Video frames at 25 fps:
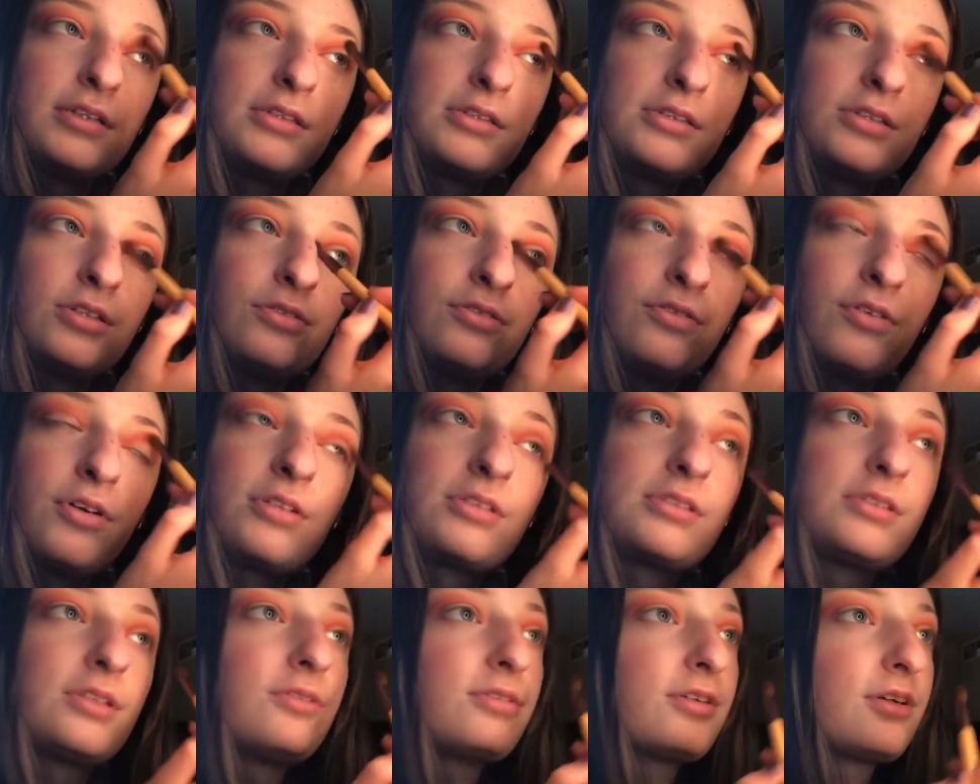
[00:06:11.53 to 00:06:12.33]
So
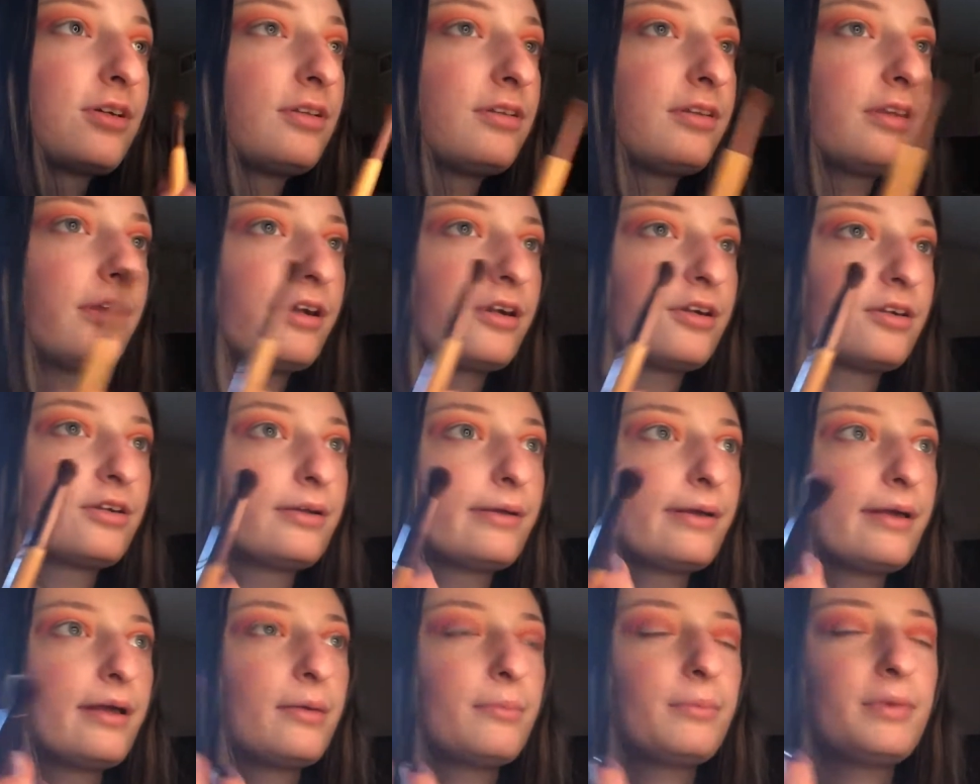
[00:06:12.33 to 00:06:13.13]
far, so good there.
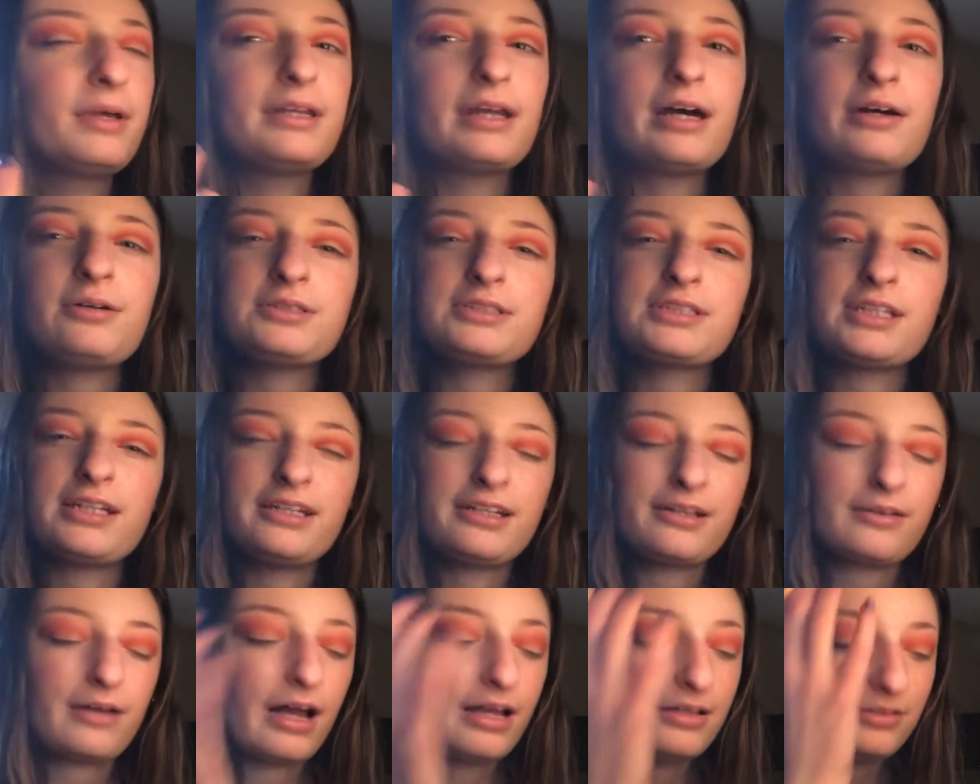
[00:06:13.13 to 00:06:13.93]
But now it's
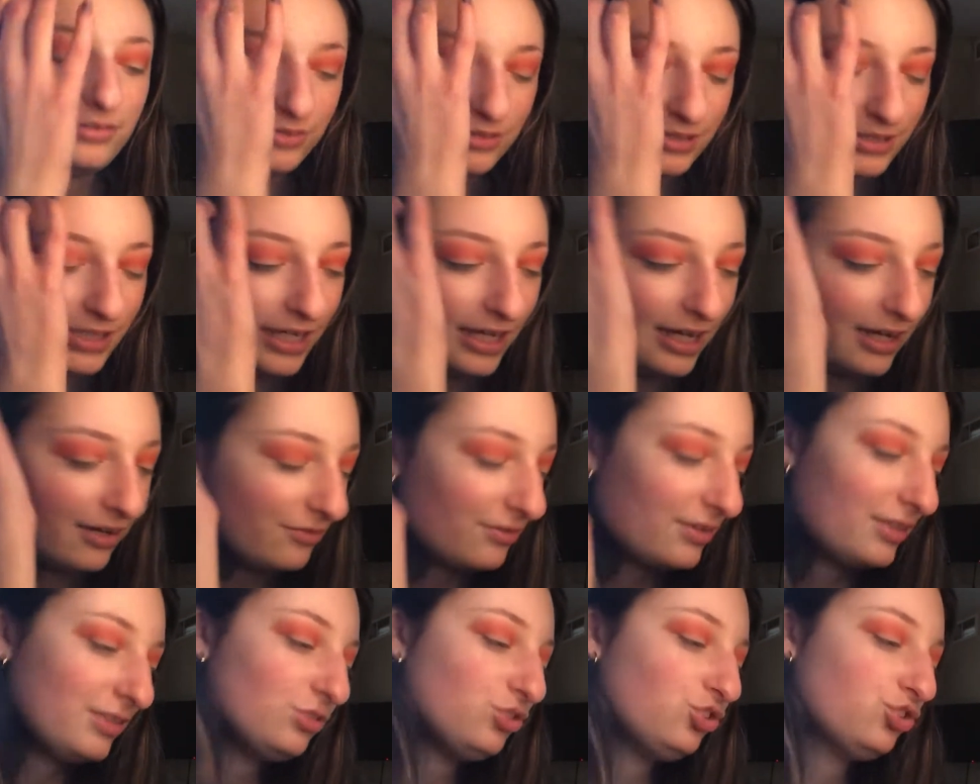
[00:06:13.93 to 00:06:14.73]
like, I used to
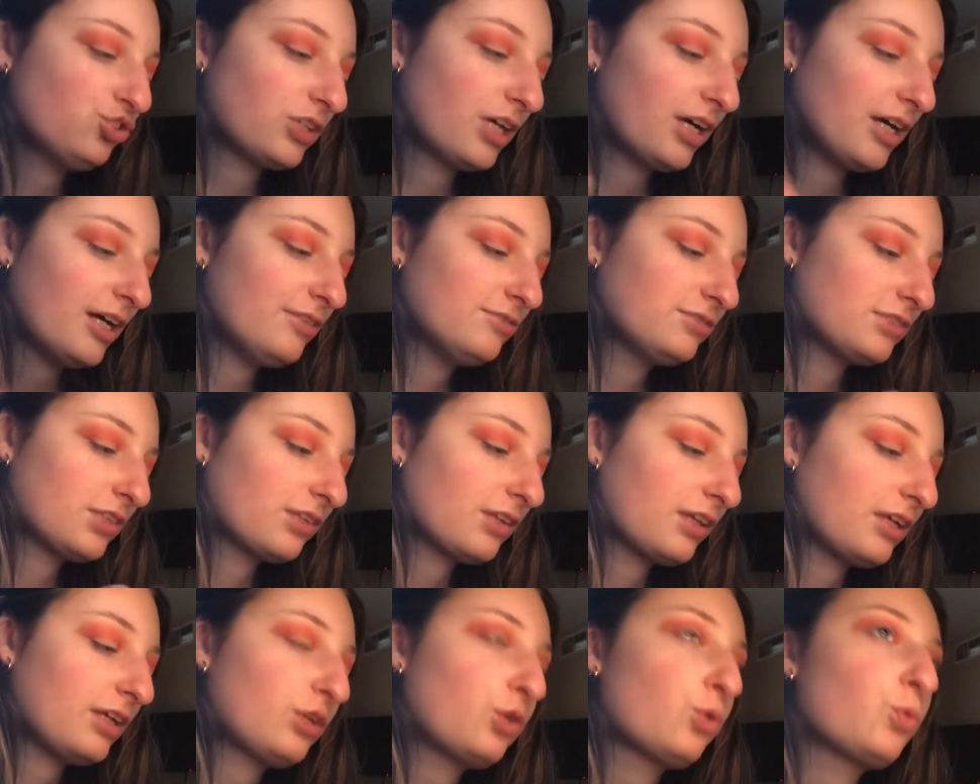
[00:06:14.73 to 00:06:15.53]
have this drive
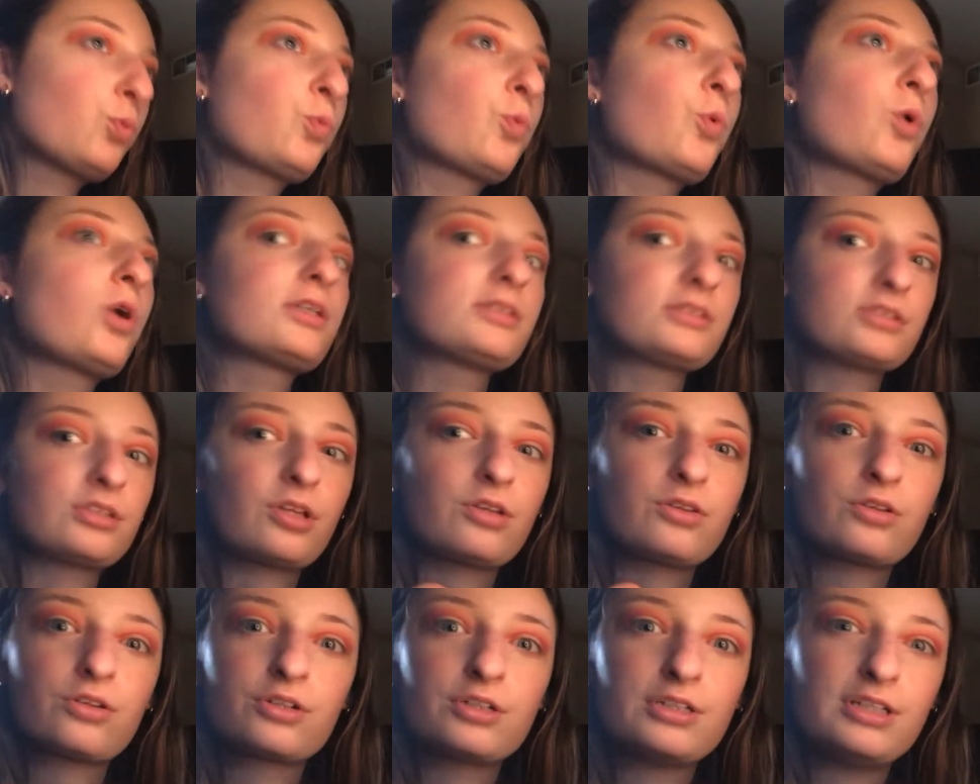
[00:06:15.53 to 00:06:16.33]
to, like, want
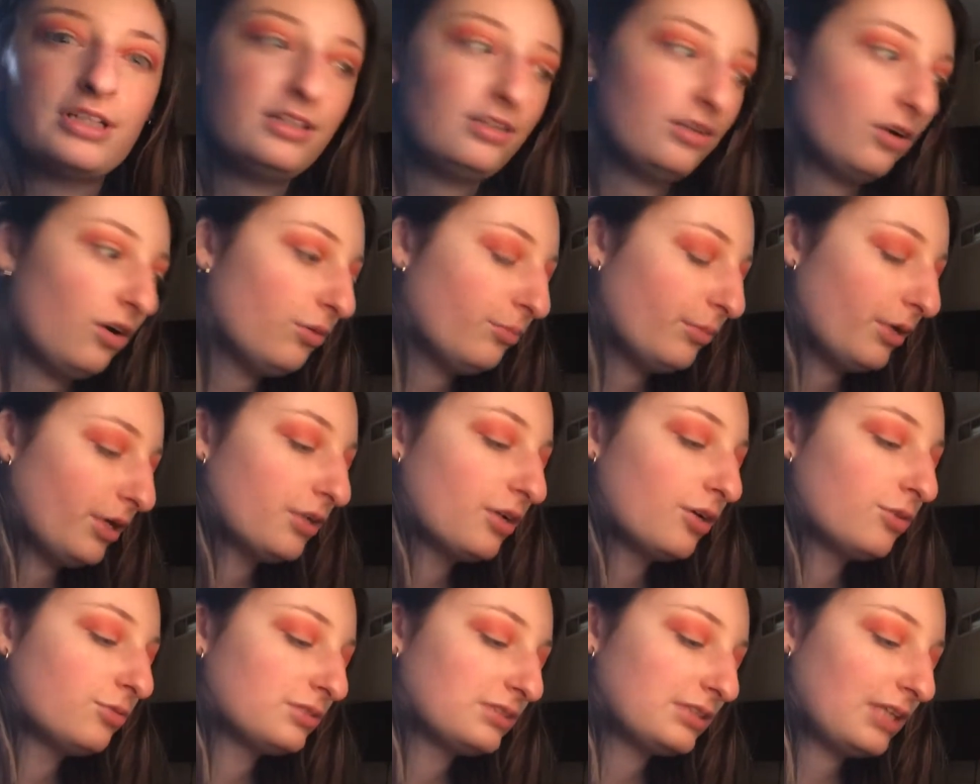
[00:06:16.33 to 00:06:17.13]
to learn it on my
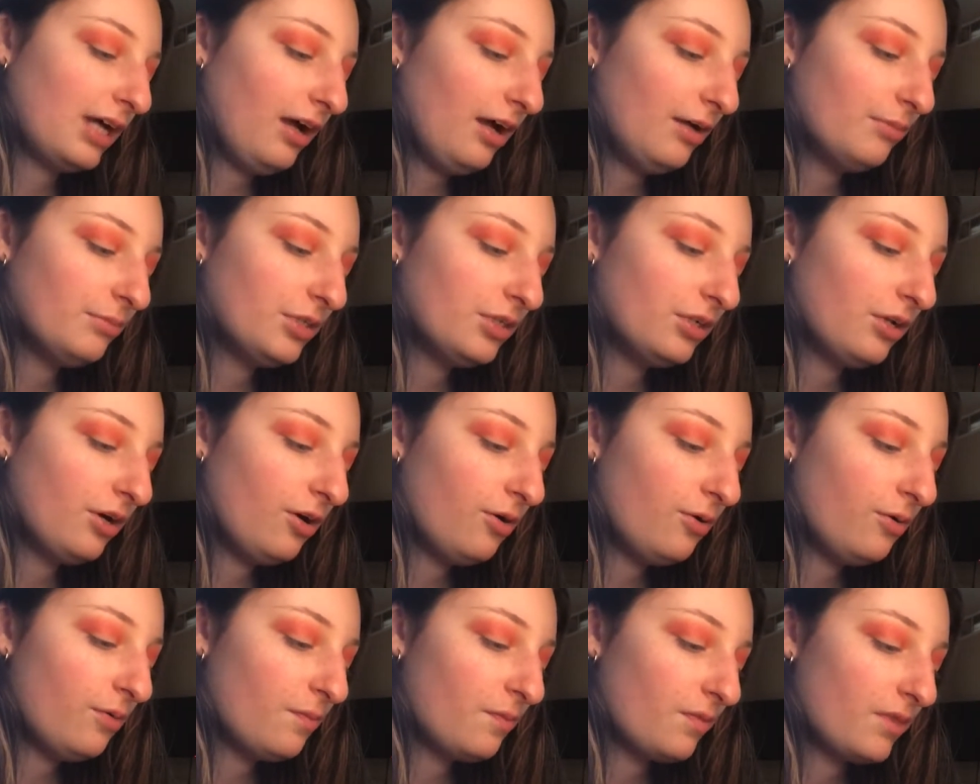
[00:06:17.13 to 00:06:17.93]
own time, you
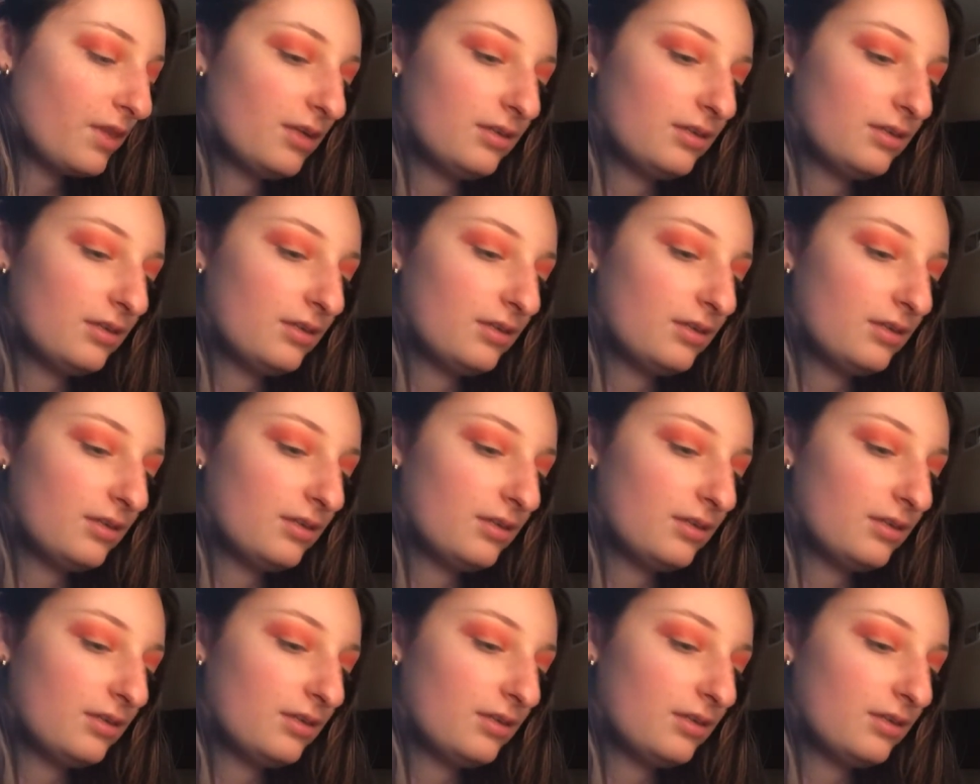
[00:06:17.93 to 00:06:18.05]
know?